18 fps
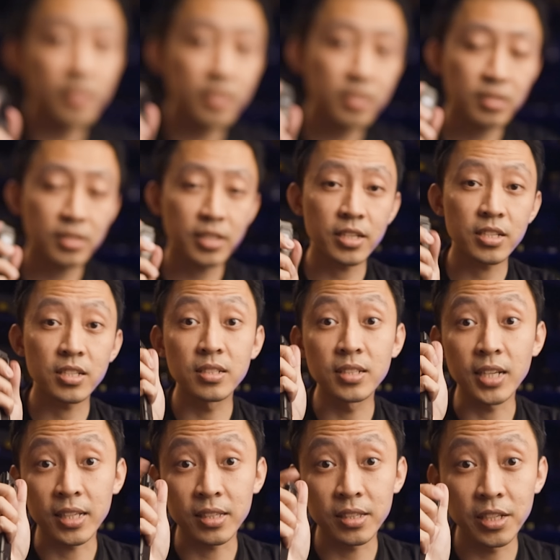this stage,
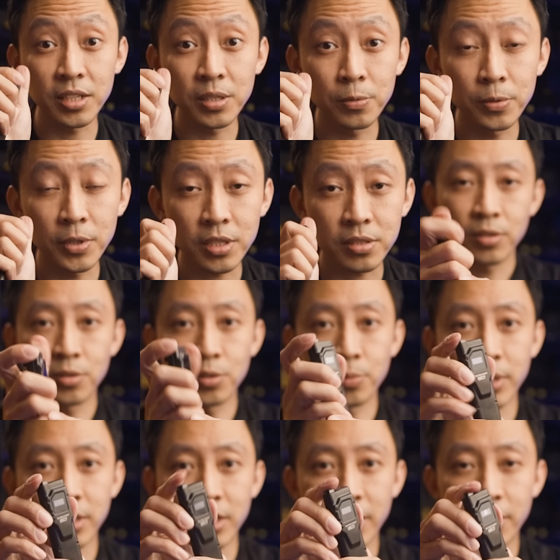nothing works. No
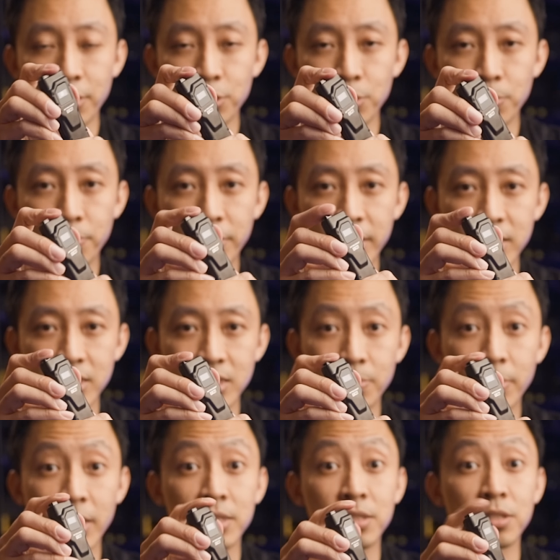matter how you press, the
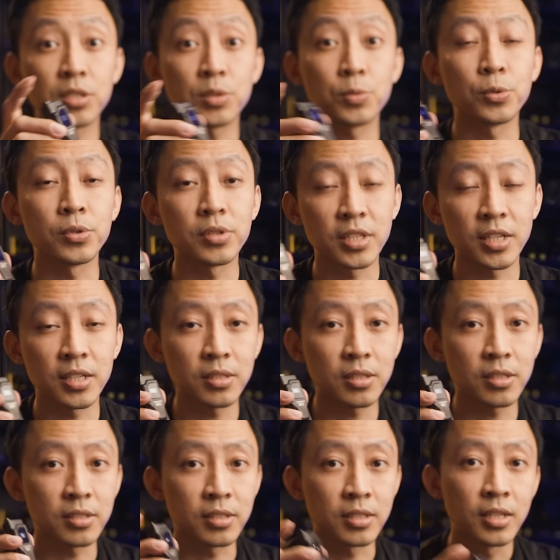buttons won't turn
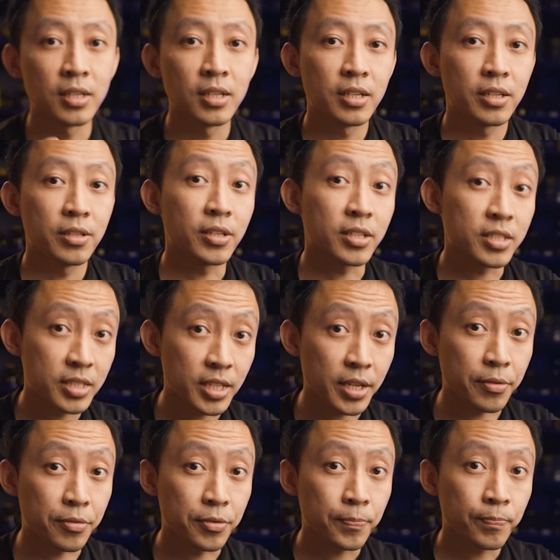on. You're
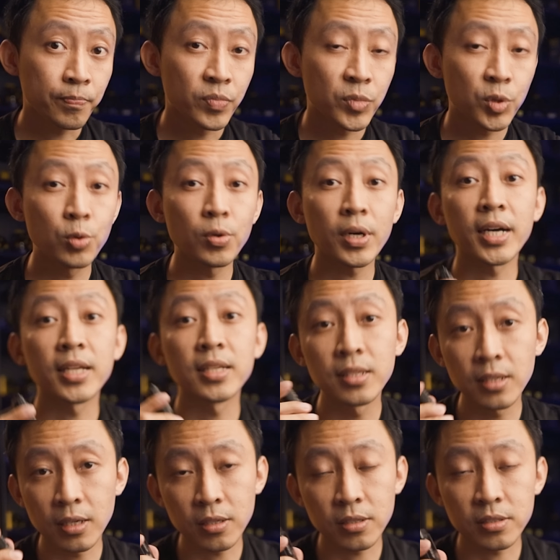safe. To
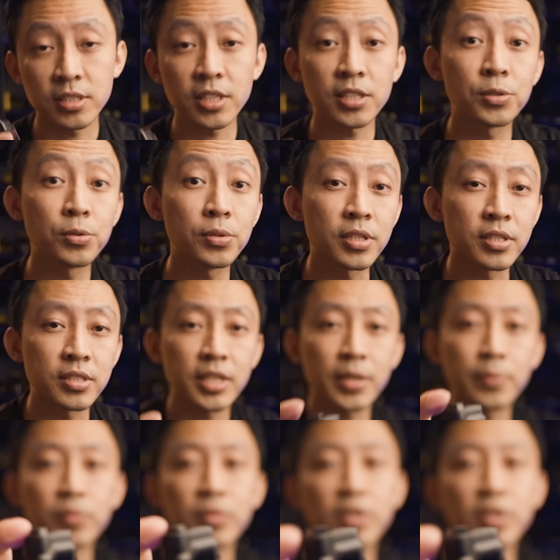unlock, just do the same